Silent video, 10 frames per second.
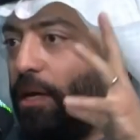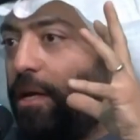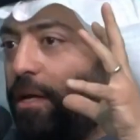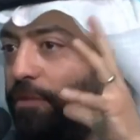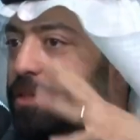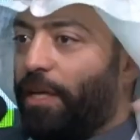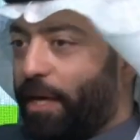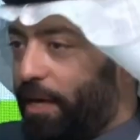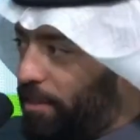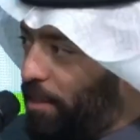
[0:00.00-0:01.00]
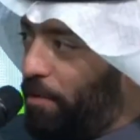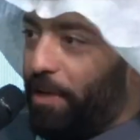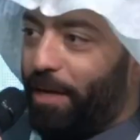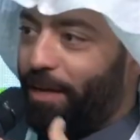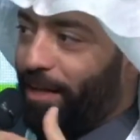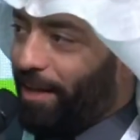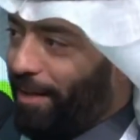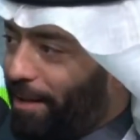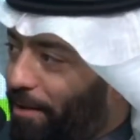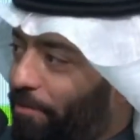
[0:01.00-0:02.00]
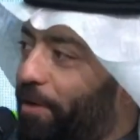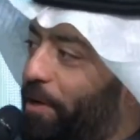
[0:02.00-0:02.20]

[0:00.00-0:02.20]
at the Boulevard, of course, it was a